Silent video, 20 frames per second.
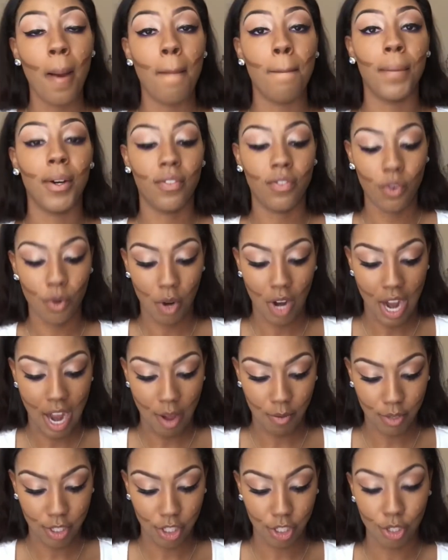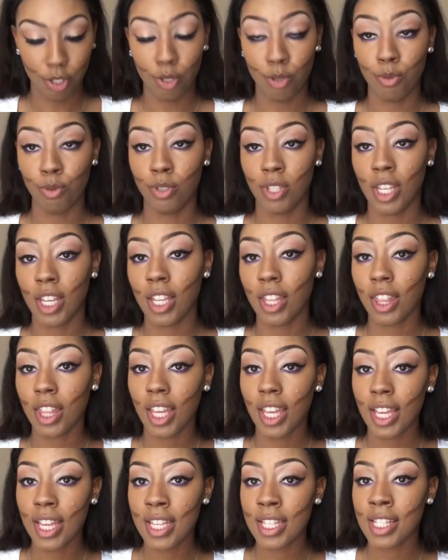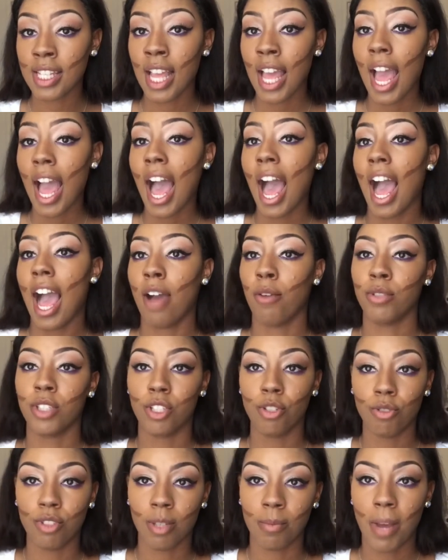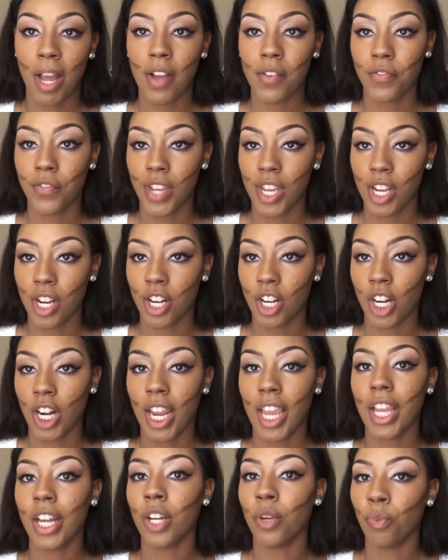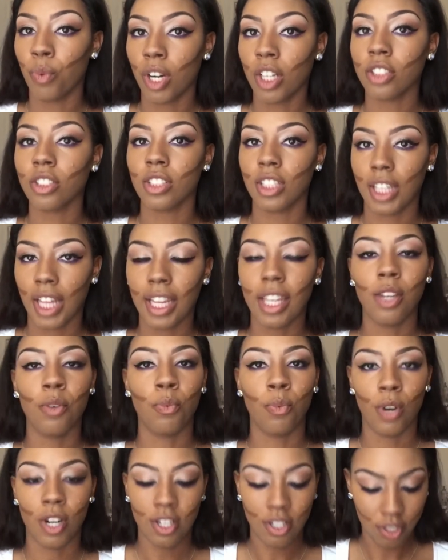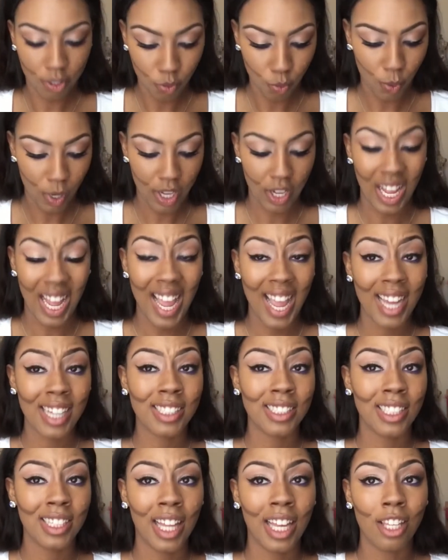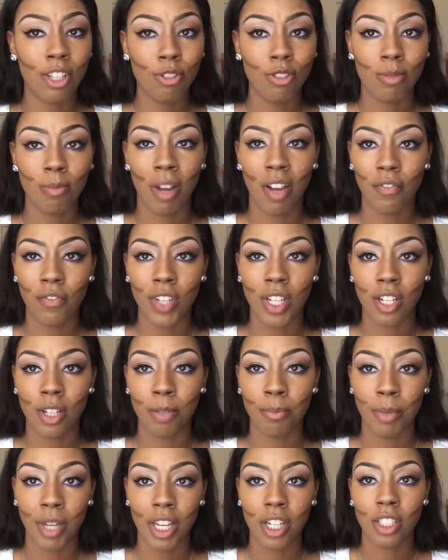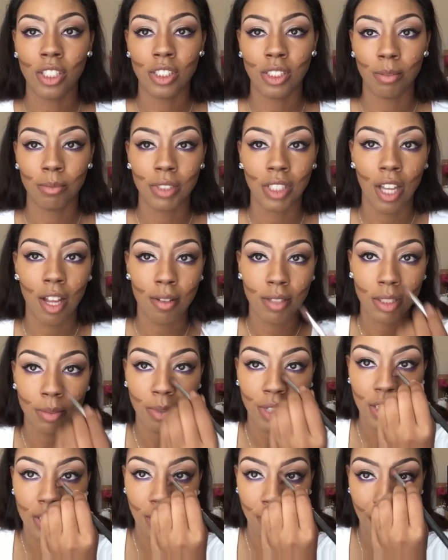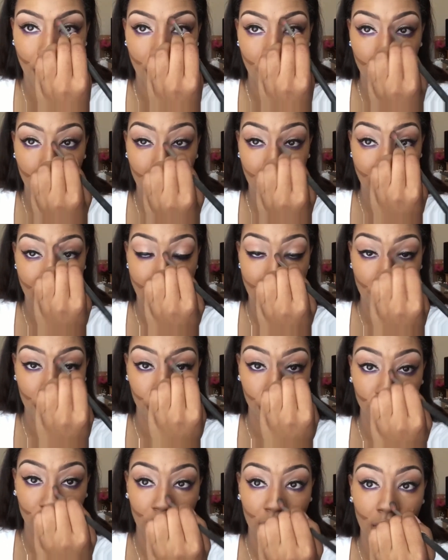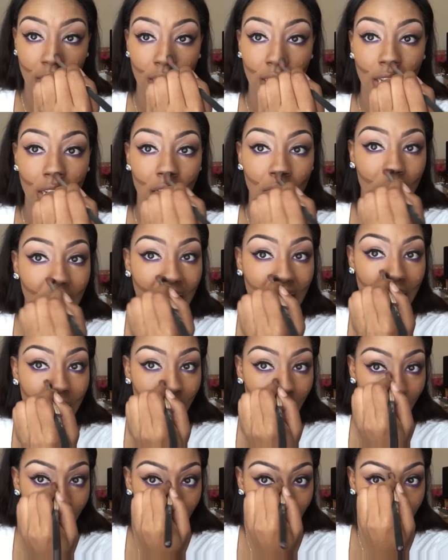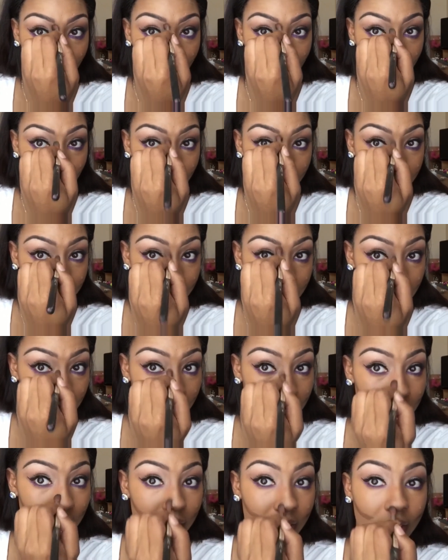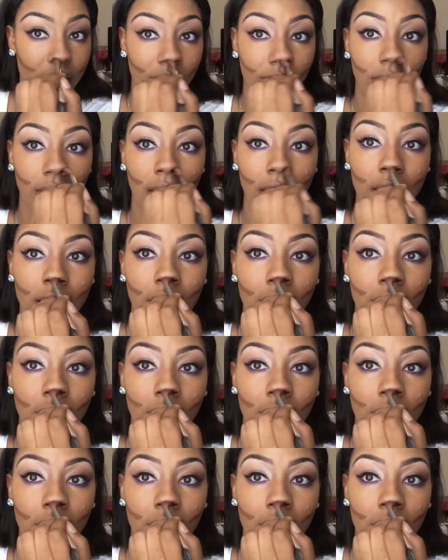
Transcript: Before I was using this, I was using my finger and it worked, like it works well. I actually like using my finger better sometimes because I'm able to get in like all the creases and stuff like